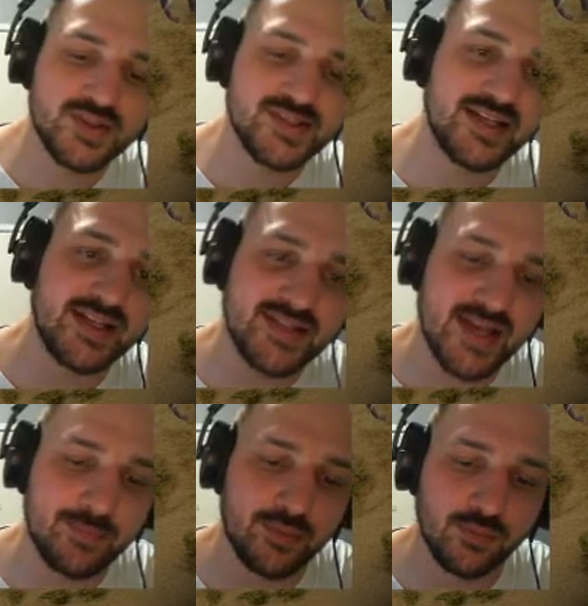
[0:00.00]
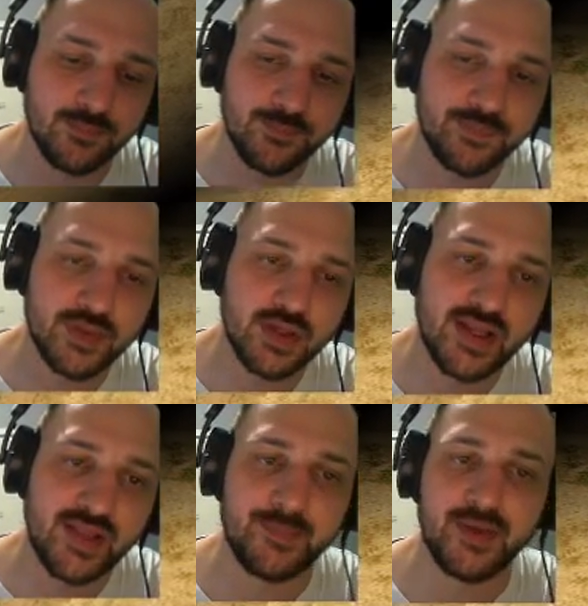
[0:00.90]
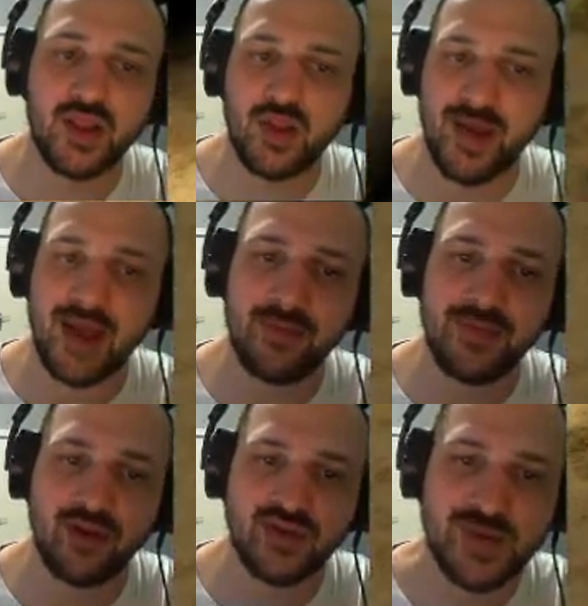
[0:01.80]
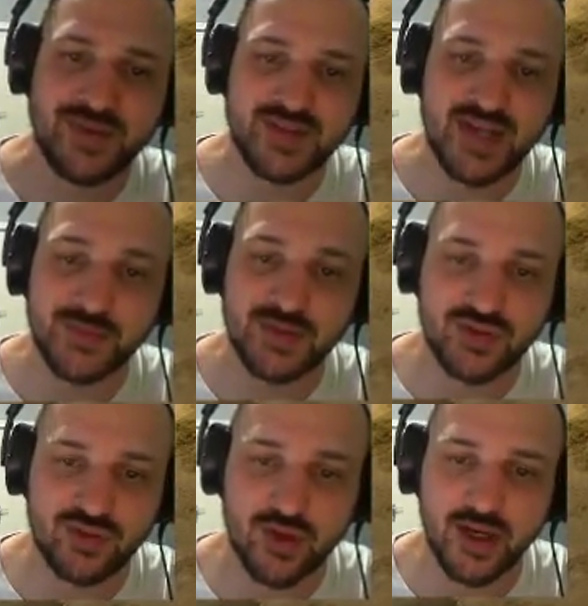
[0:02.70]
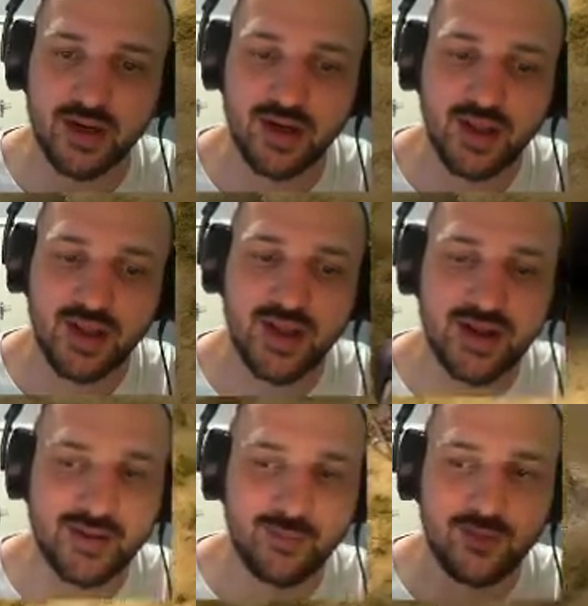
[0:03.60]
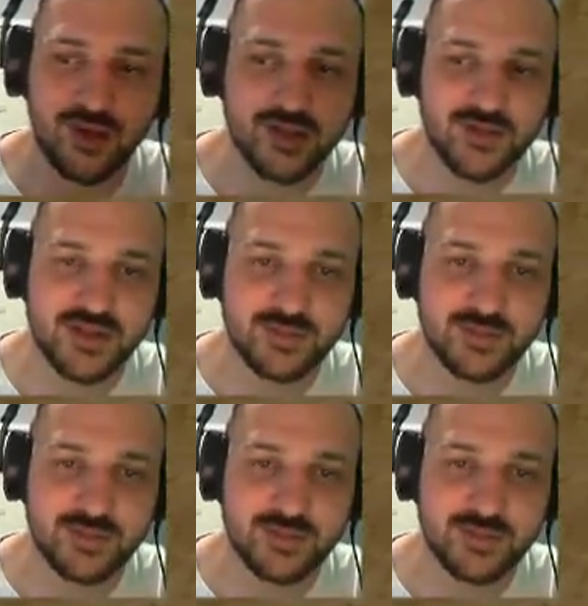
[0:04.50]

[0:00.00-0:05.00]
see a temple in the middle of the map and they'll spend the time to destroy it. And what Swiss